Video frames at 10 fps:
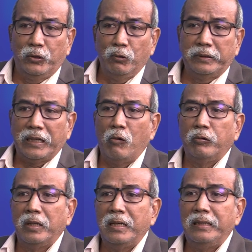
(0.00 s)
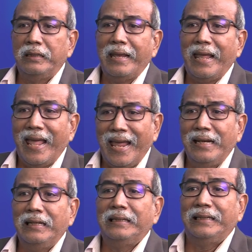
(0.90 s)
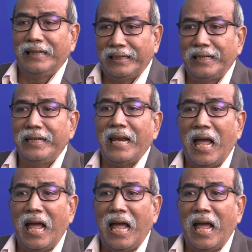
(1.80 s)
2016,